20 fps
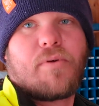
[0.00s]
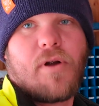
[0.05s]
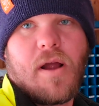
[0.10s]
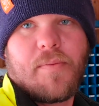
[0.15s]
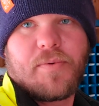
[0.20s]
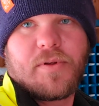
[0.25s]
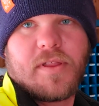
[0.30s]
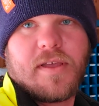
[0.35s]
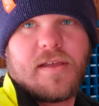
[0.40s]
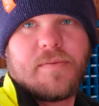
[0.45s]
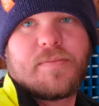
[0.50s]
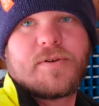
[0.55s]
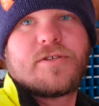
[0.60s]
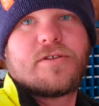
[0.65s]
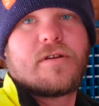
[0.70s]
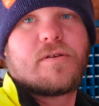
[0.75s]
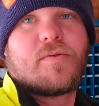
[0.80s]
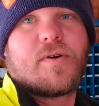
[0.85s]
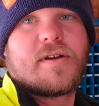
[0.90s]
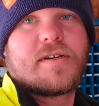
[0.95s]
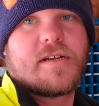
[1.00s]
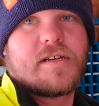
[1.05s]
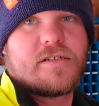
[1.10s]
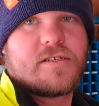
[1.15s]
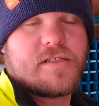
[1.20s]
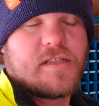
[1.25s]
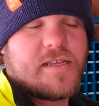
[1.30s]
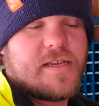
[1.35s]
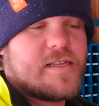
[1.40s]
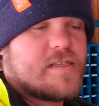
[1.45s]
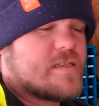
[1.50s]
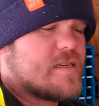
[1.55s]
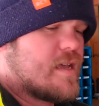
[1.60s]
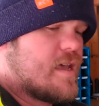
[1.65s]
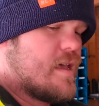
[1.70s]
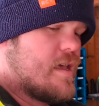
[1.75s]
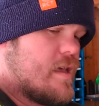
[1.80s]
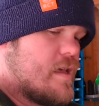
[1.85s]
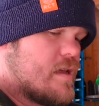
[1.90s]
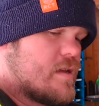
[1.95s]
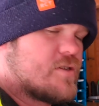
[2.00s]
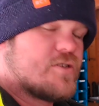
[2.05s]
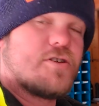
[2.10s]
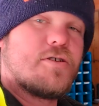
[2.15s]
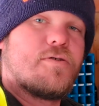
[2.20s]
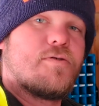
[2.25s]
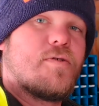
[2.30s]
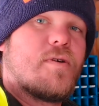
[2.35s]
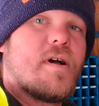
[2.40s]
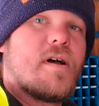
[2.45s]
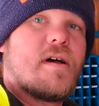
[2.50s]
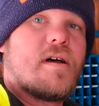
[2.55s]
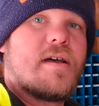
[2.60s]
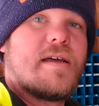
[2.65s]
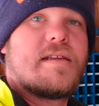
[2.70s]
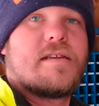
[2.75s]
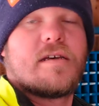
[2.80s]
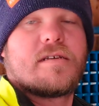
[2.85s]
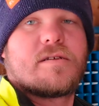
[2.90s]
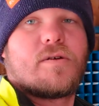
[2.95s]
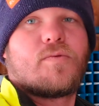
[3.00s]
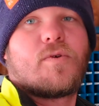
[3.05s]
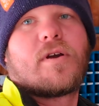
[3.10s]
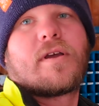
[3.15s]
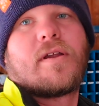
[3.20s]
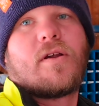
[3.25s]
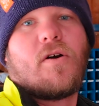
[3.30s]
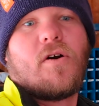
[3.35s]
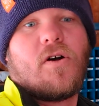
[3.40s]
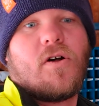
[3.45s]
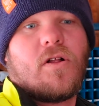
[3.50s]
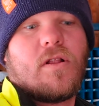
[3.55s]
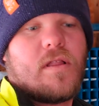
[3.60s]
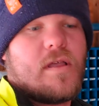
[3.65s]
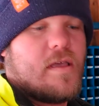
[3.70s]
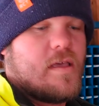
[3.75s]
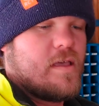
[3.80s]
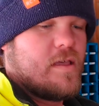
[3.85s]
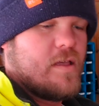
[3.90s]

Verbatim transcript: properly, but you don't want to touch the leads. Two, uh, it doesn't work at all.